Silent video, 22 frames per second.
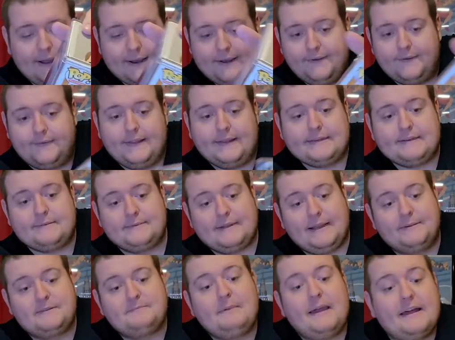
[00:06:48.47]
I know that
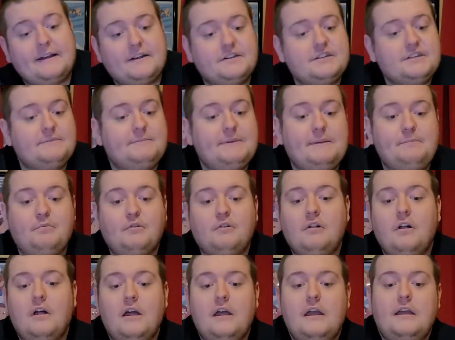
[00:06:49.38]
sometimes matters to
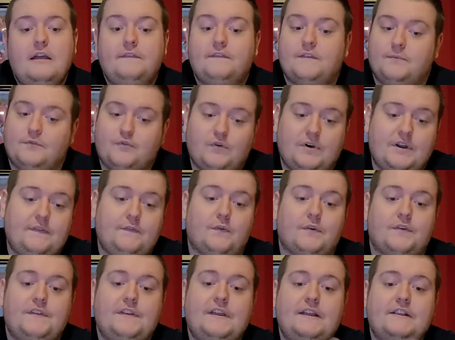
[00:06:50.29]
people from
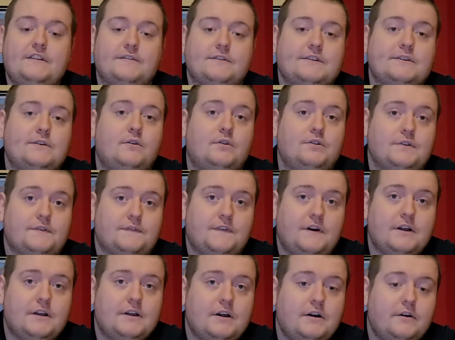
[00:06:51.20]
2014, so it's an older
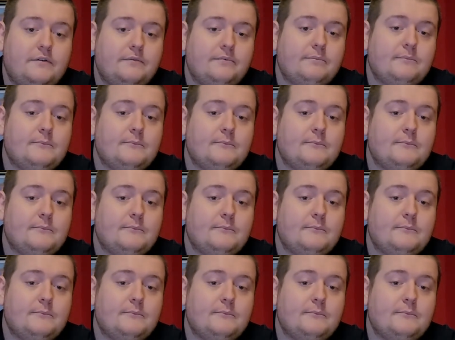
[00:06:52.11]
Funko.